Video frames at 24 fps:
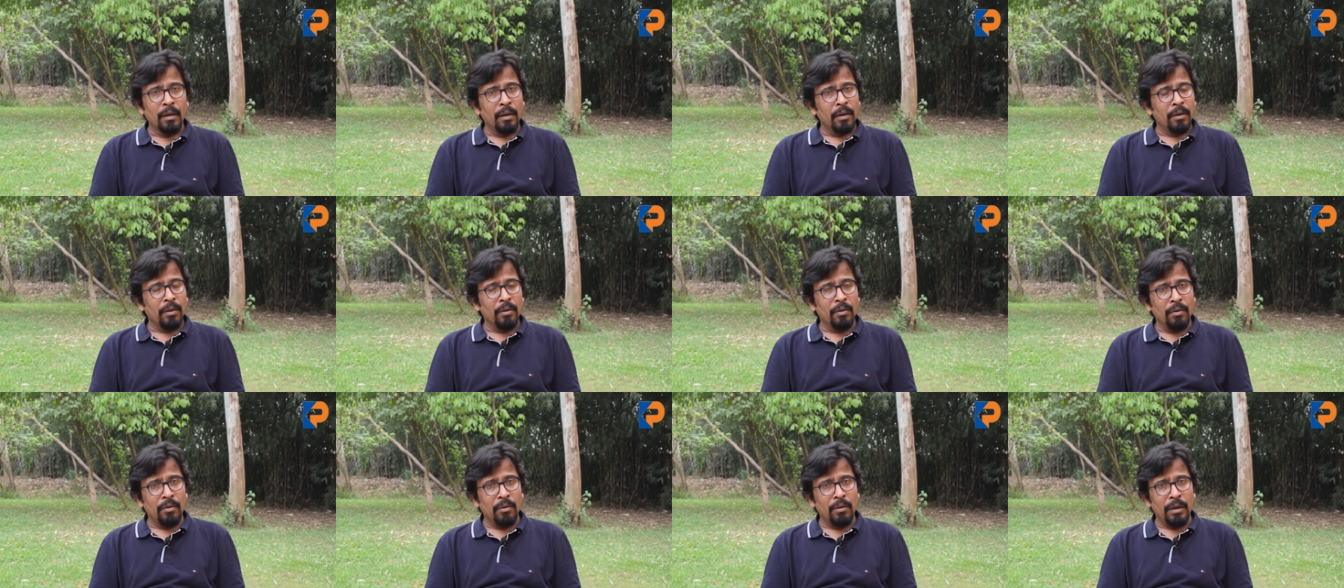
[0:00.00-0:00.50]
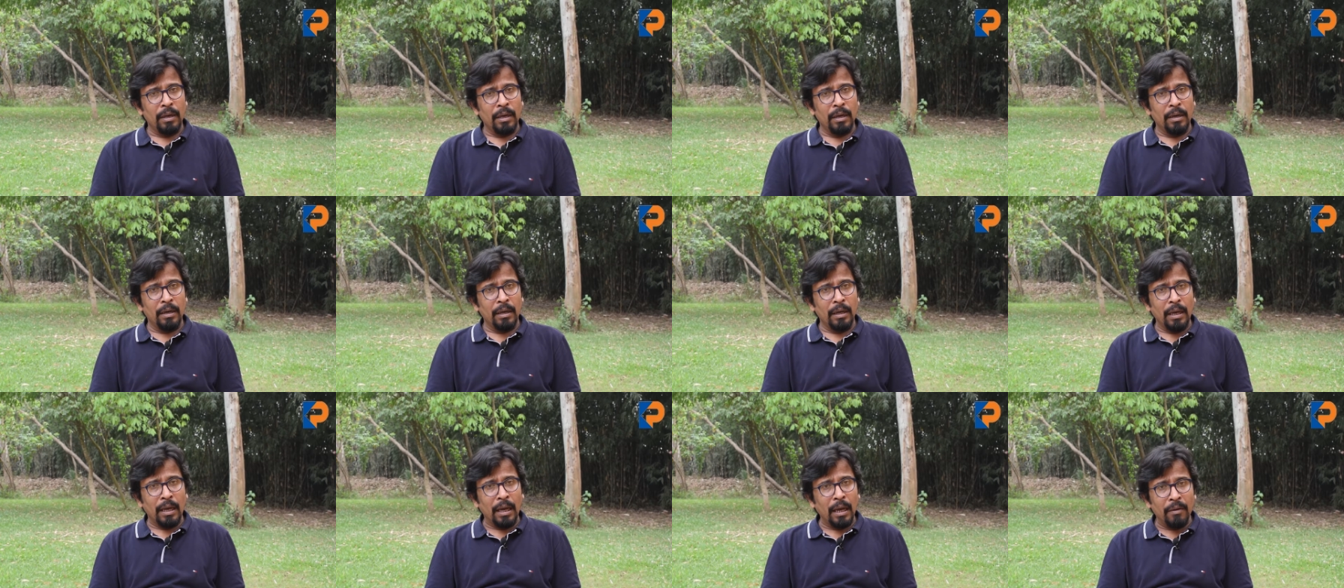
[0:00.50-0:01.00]

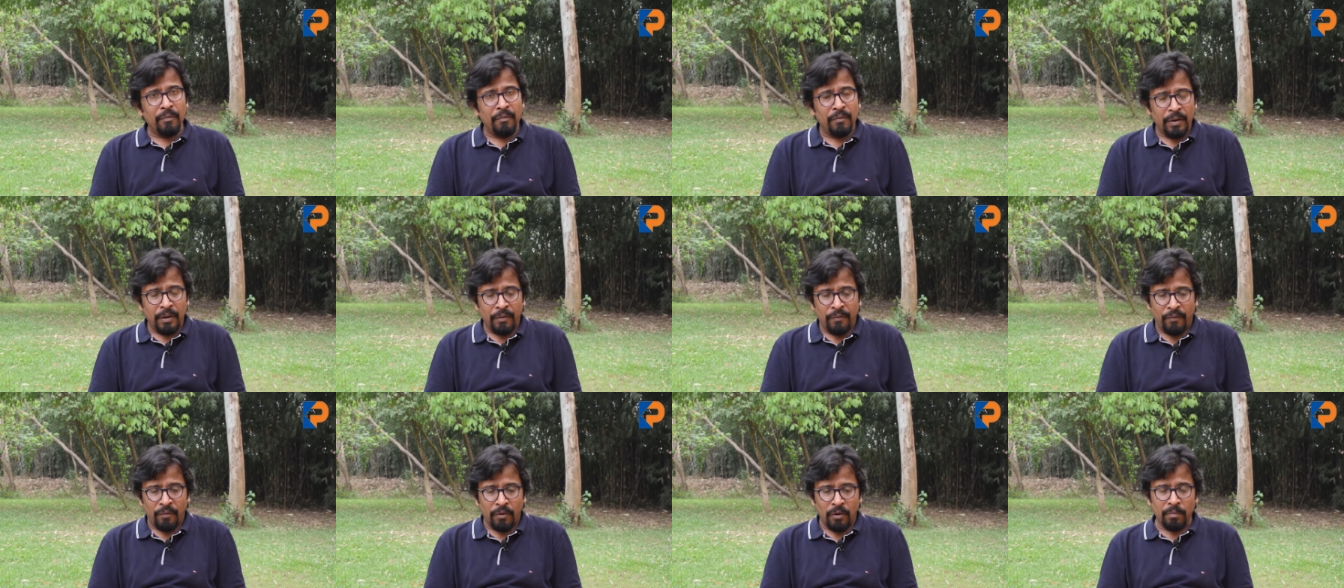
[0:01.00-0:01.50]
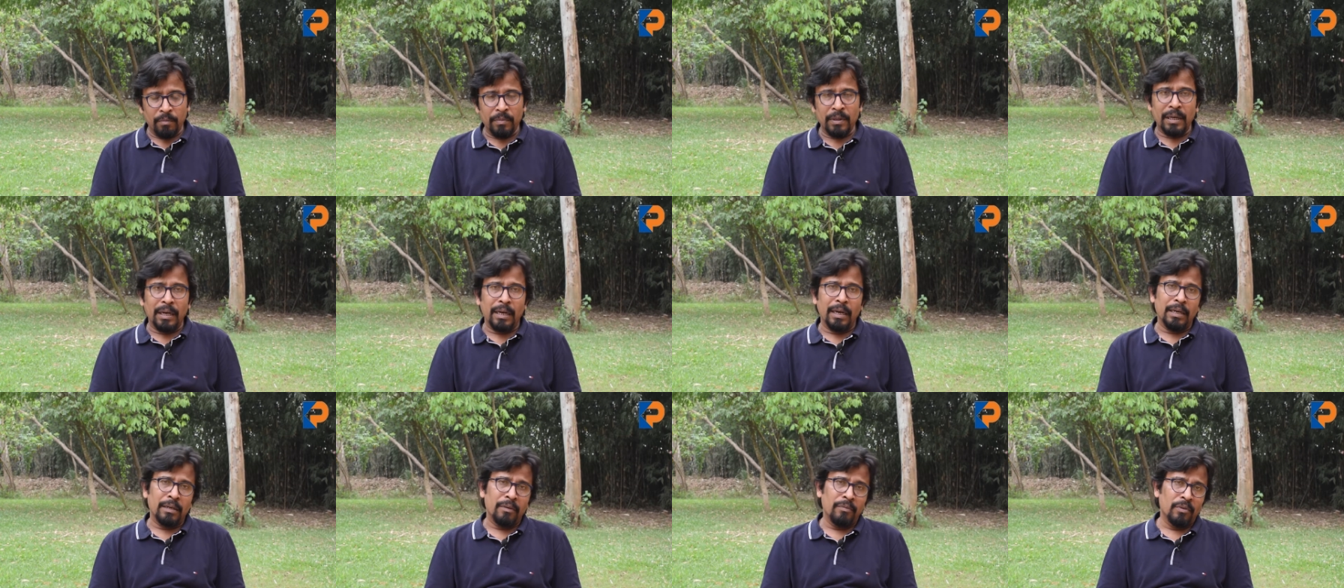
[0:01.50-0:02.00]
In every form the
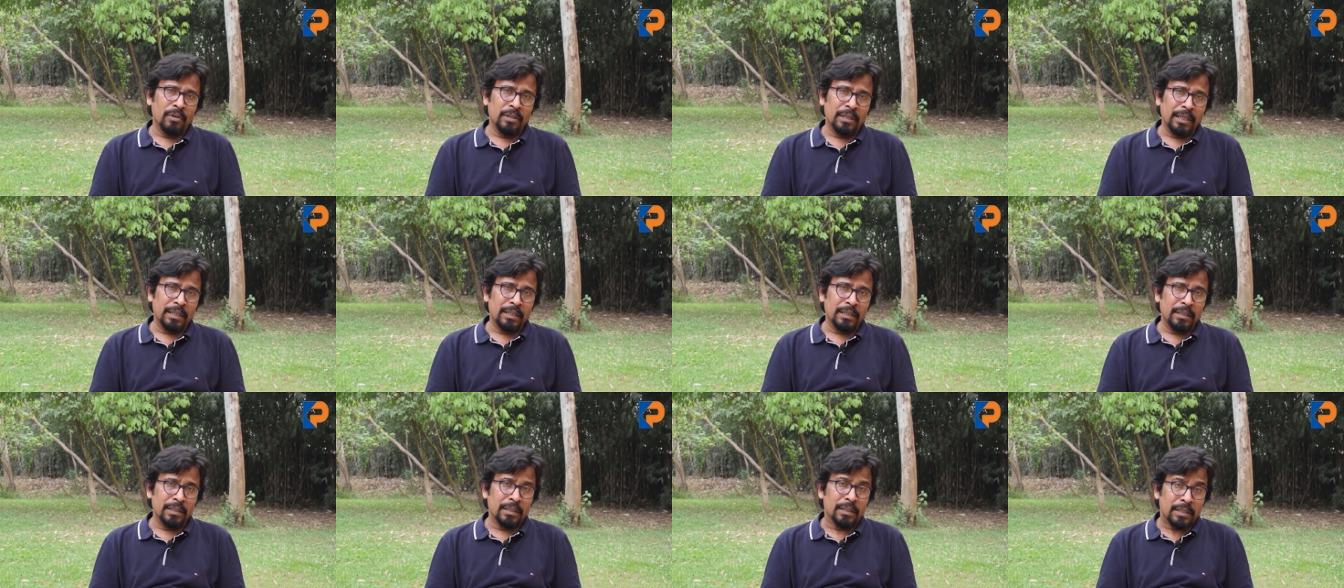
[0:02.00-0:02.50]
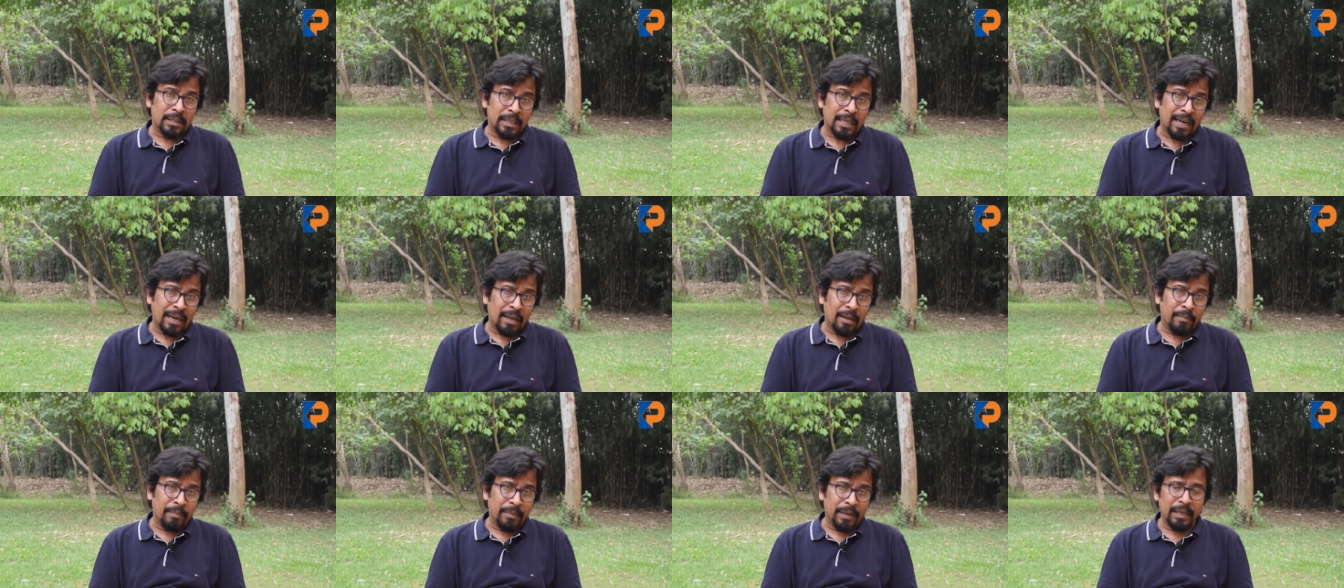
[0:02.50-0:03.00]
art was existing.
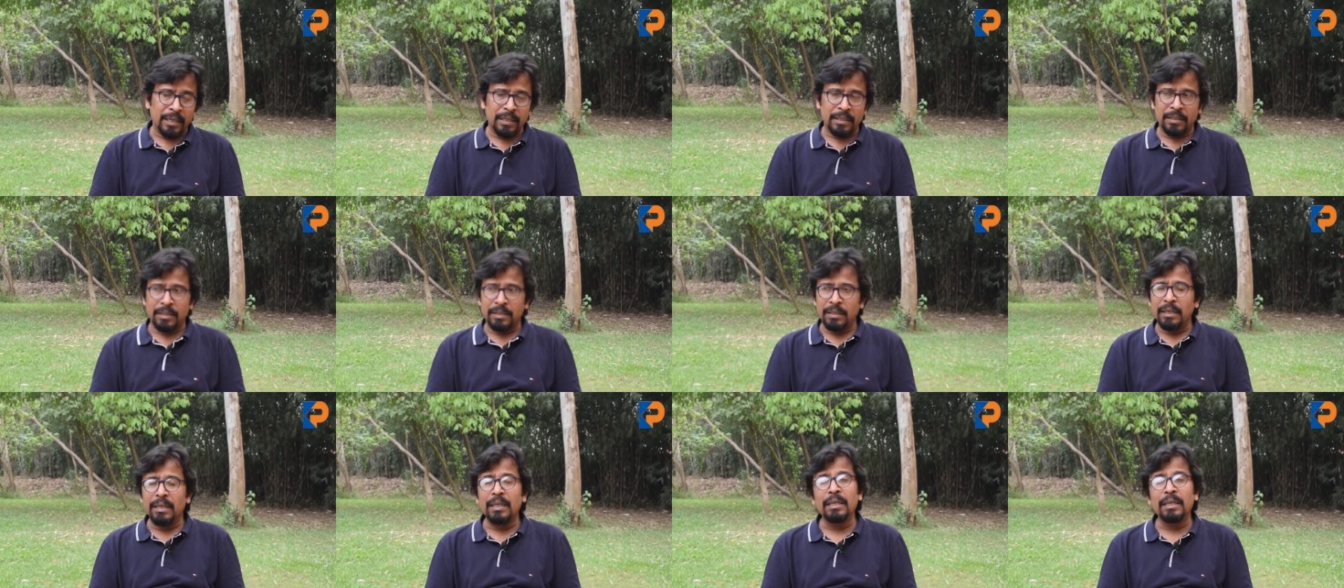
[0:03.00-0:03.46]
Ceramics.